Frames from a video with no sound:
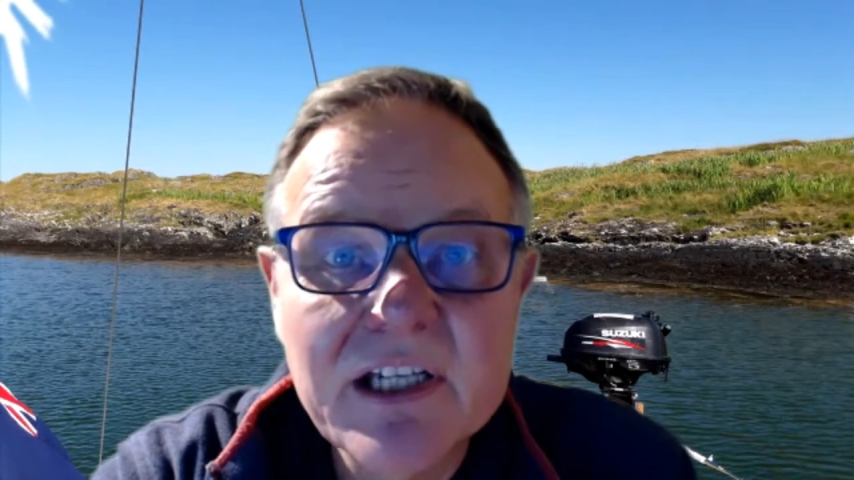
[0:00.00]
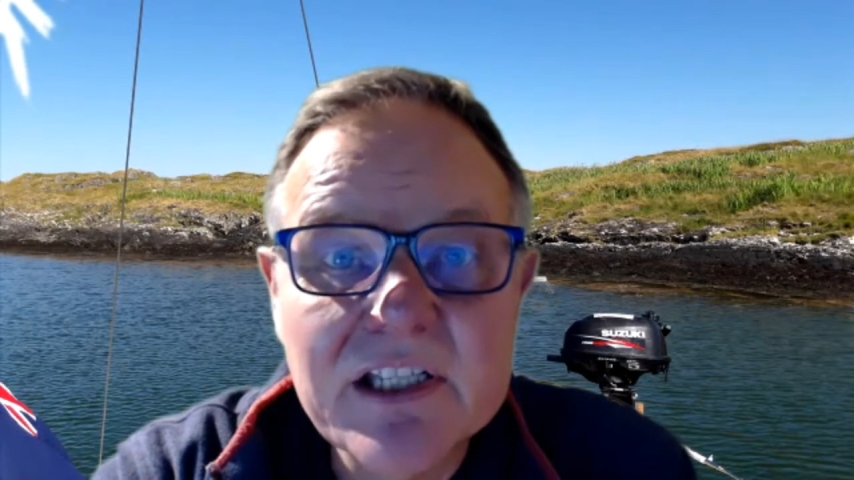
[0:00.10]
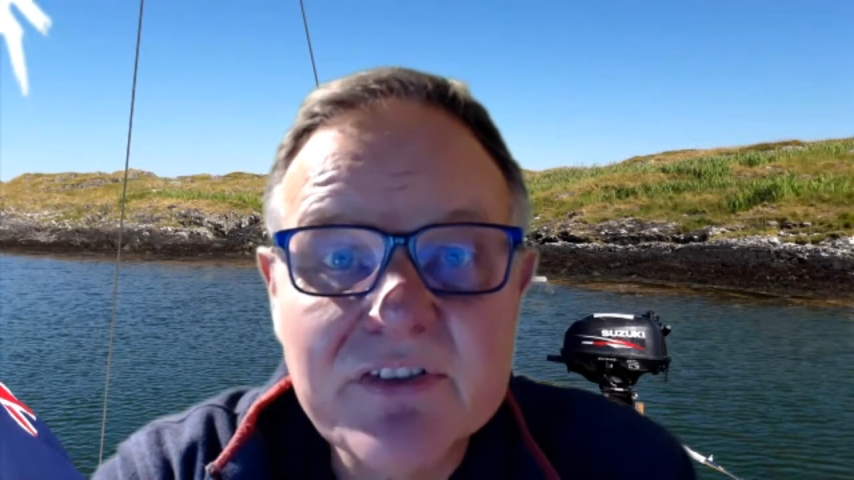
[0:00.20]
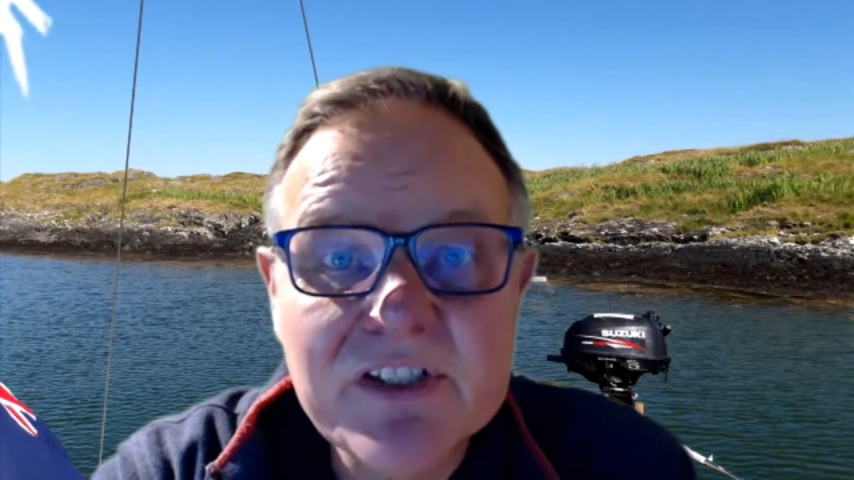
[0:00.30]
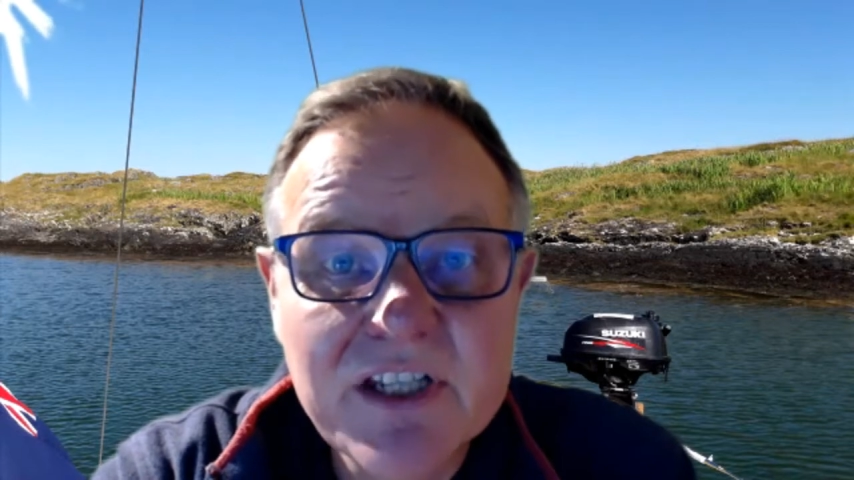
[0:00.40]

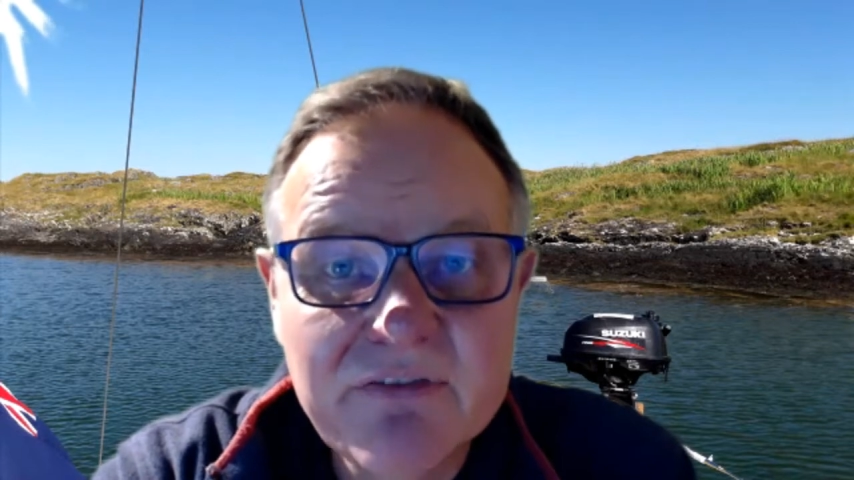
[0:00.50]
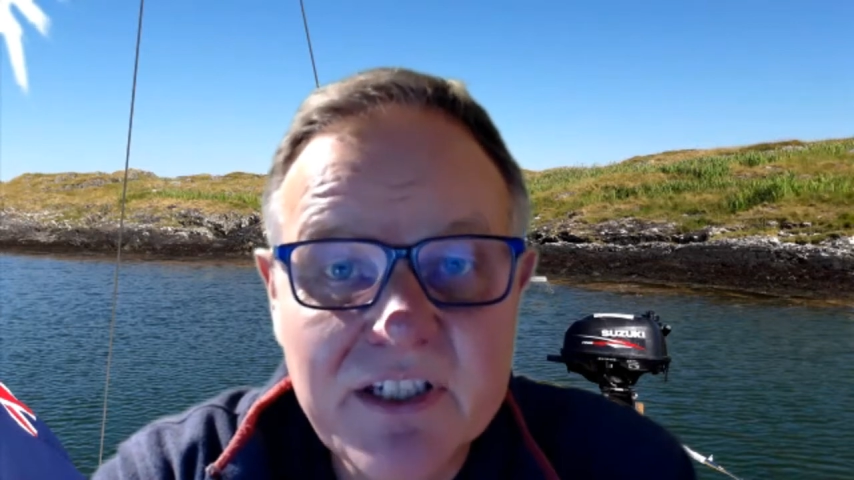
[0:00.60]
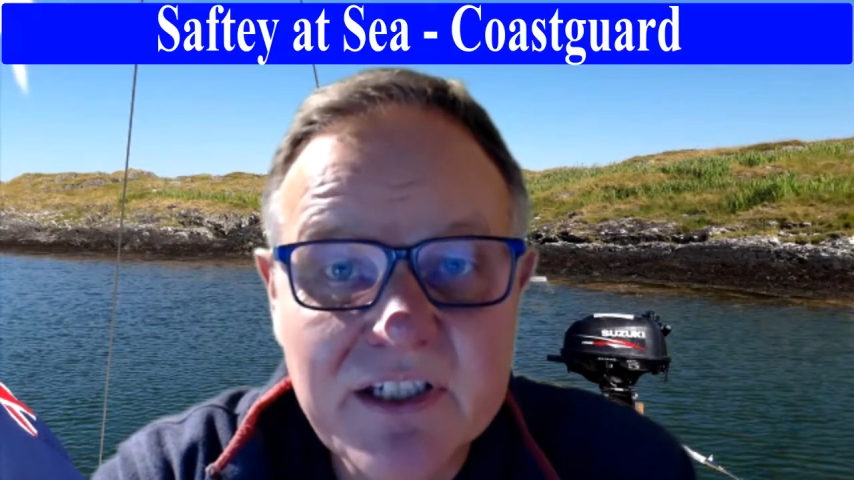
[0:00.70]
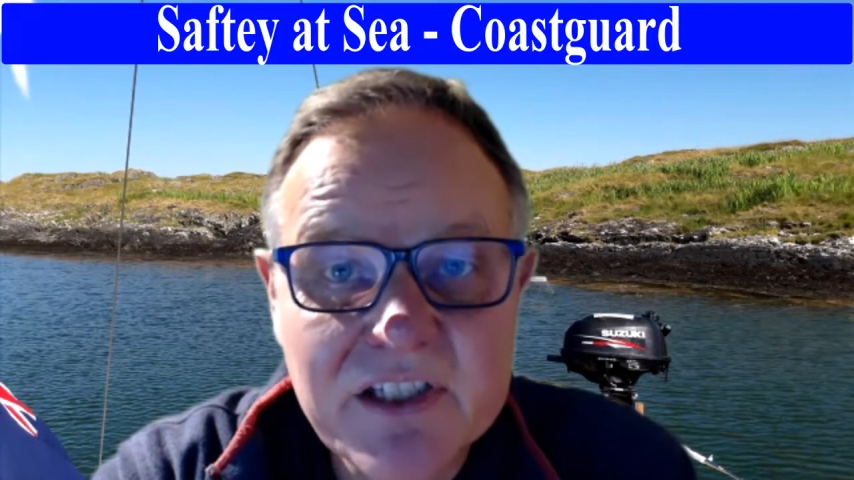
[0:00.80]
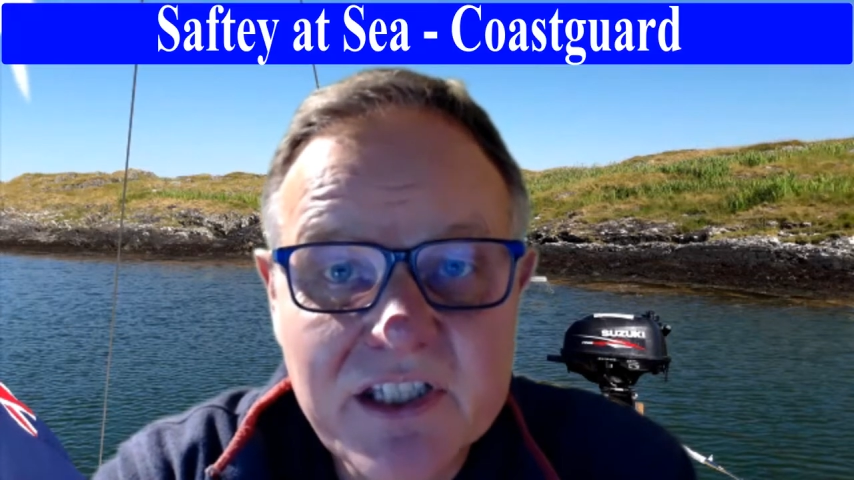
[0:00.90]
is for
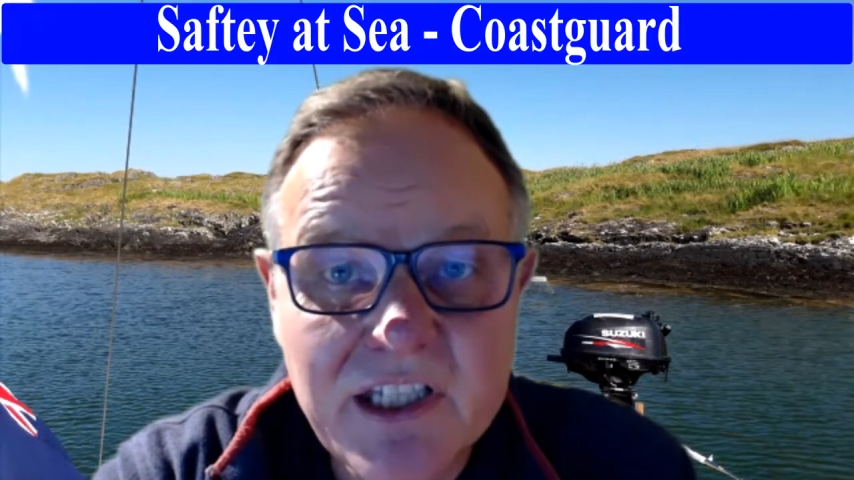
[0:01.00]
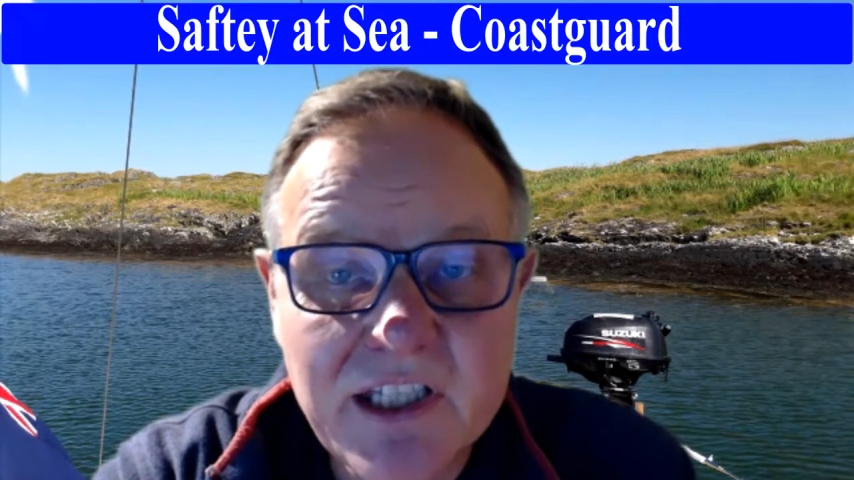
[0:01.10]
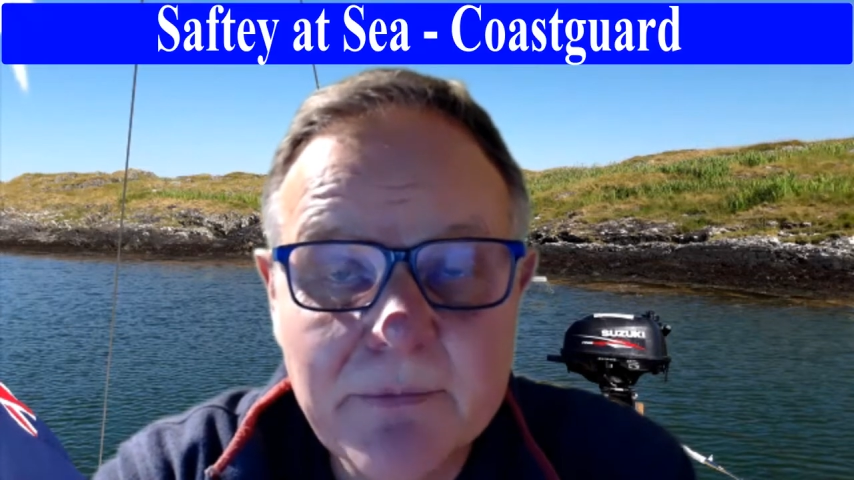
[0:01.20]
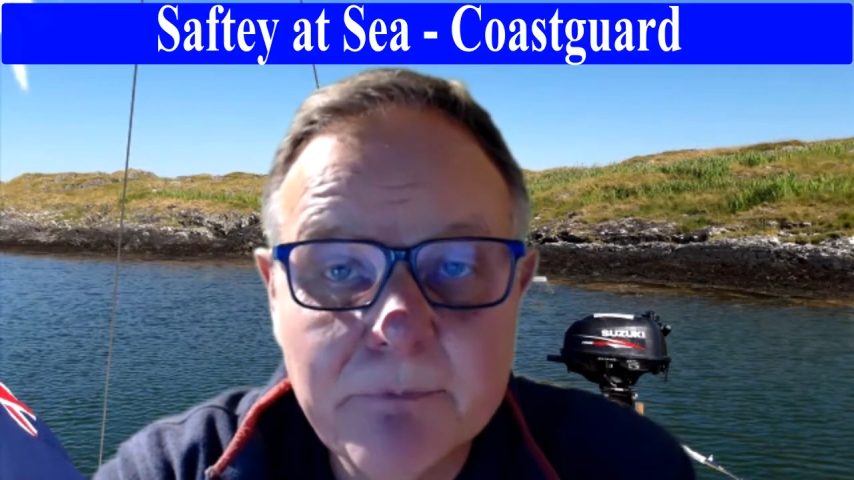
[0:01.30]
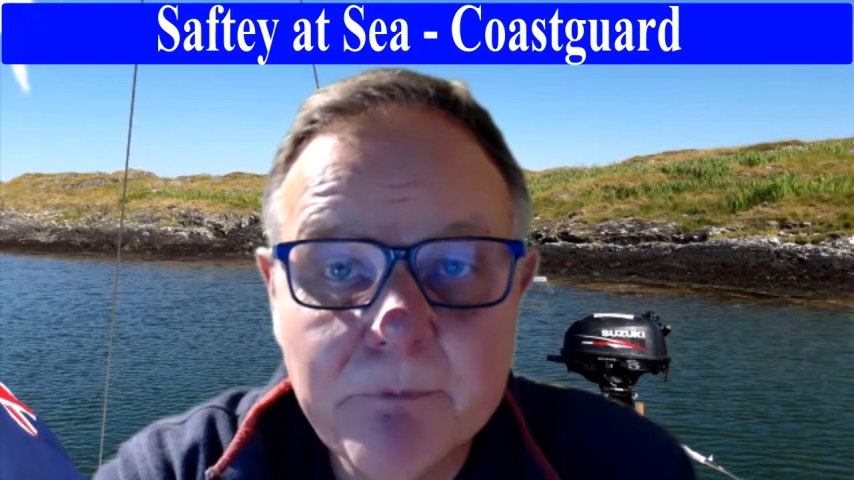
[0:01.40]
safety at sea.